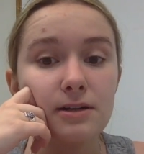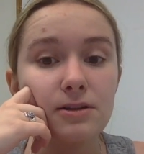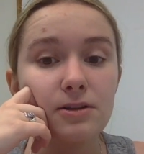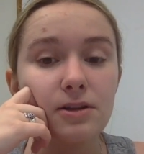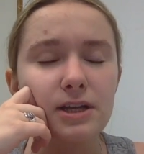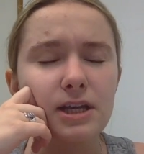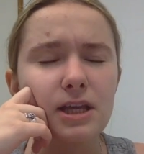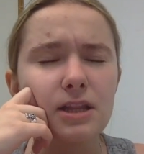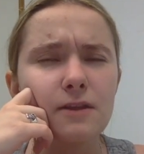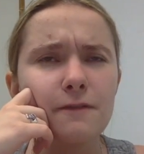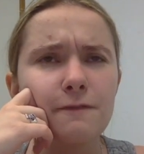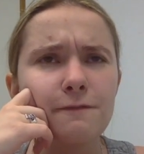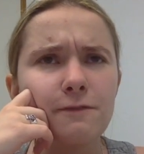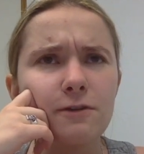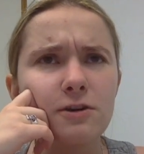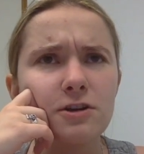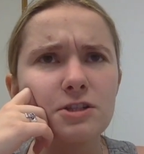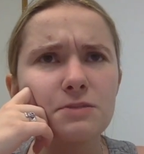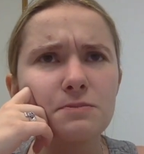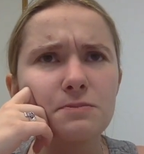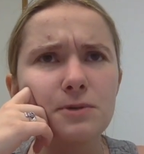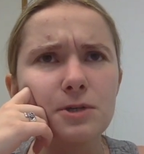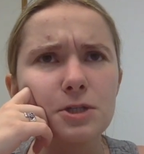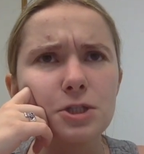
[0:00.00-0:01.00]
Like in the
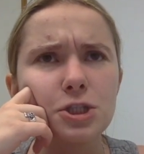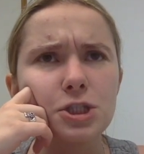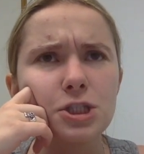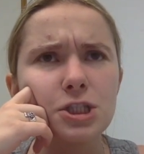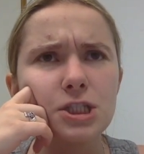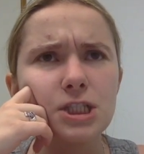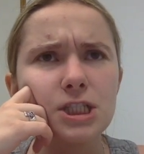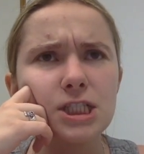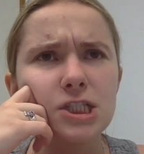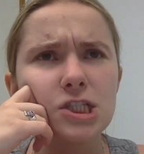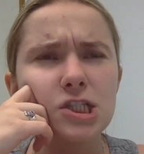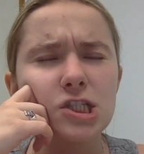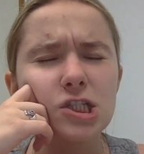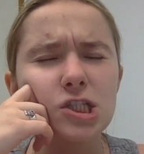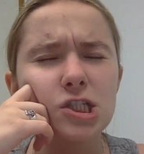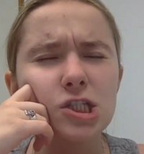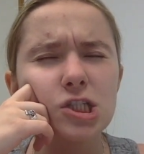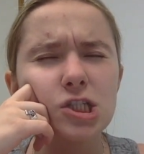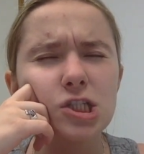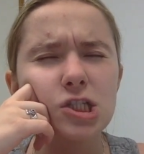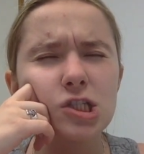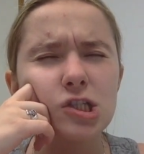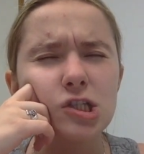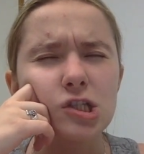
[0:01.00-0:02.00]
first book, she is
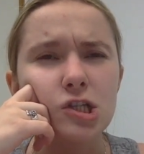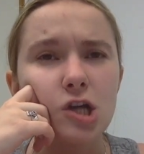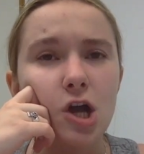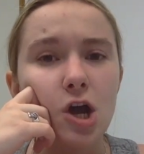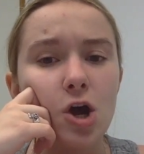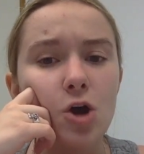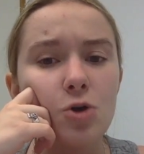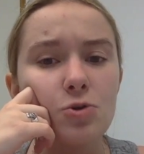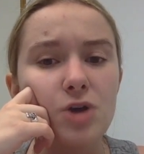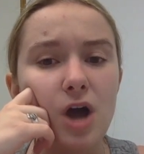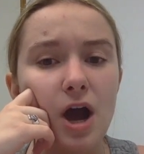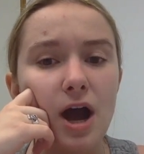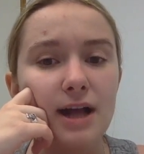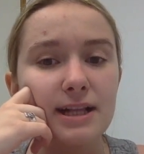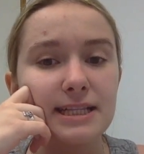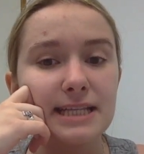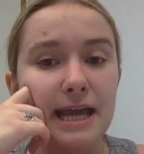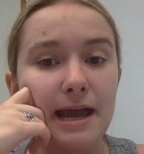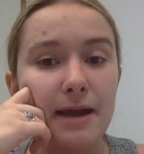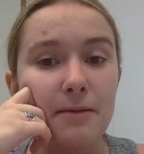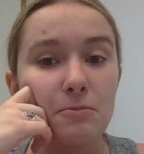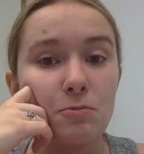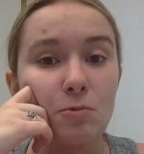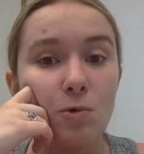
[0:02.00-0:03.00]
so
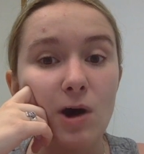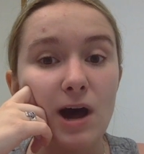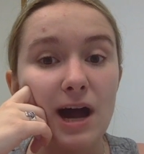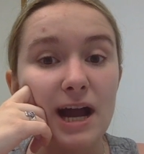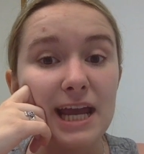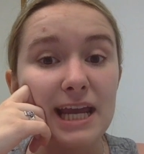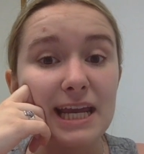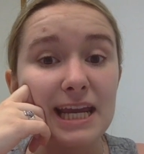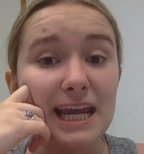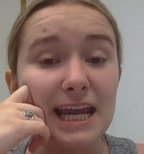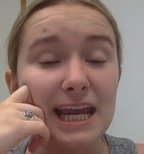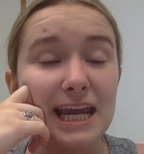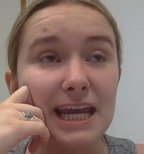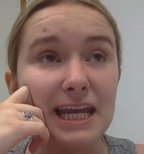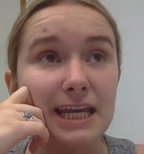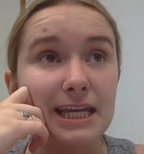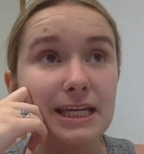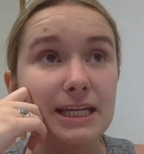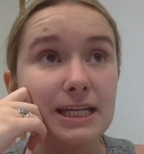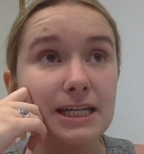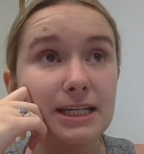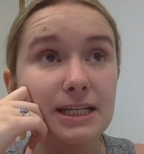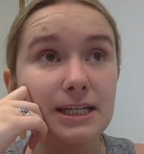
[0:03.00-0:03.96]
goddamn whiny.